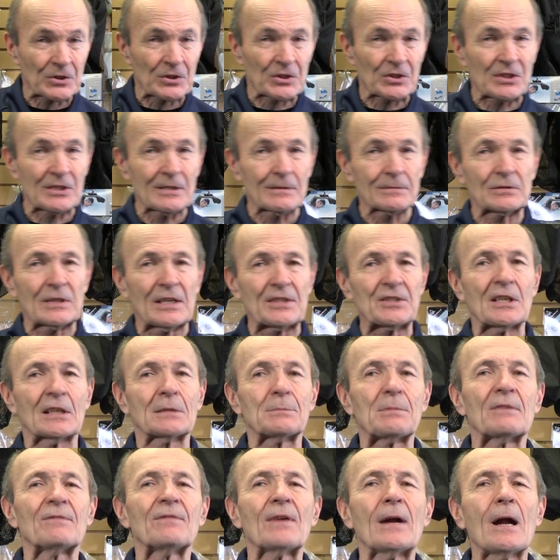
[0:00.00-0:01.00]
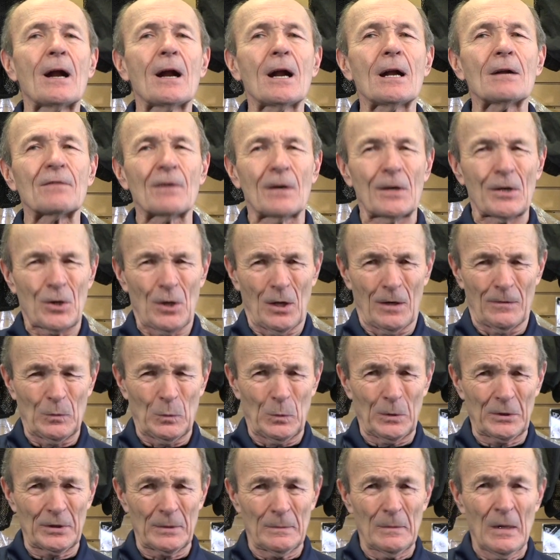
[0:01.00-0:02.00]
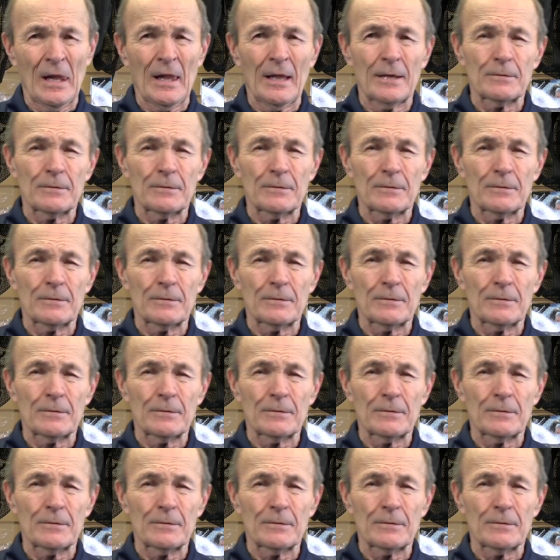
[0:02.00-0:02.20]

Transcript: Steel tanks, you have to be very, very careful with them.